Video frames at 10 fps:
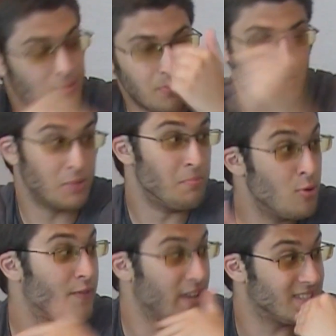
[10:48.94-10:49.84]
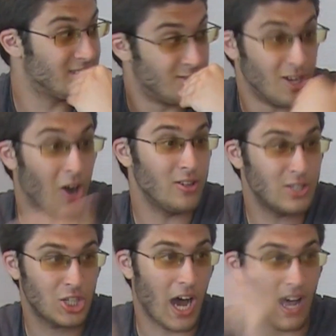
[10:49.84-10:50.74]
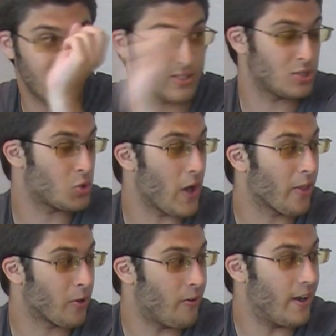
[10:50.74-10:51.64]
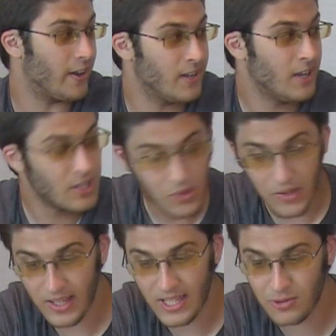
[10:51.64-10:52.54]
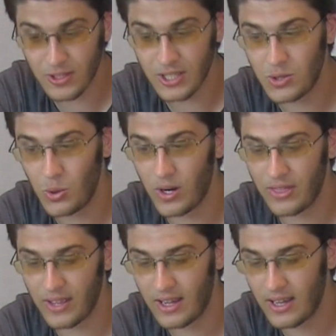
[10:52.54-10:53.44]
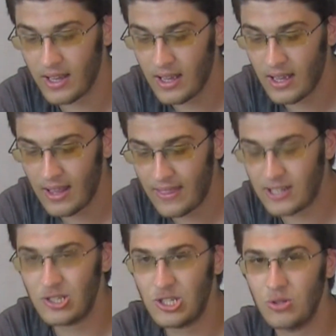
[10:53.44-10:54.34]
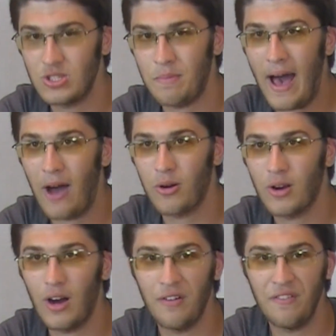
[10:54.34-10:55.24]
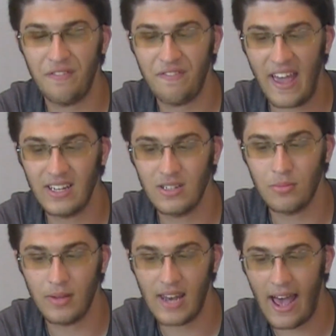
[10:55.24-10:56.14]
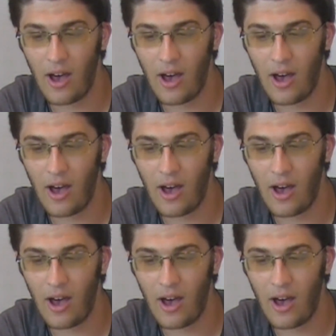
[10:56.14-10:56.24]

the movie is done, shot. There's a trailer already. So I think that's really cool, and I think that just shows the power of fandom and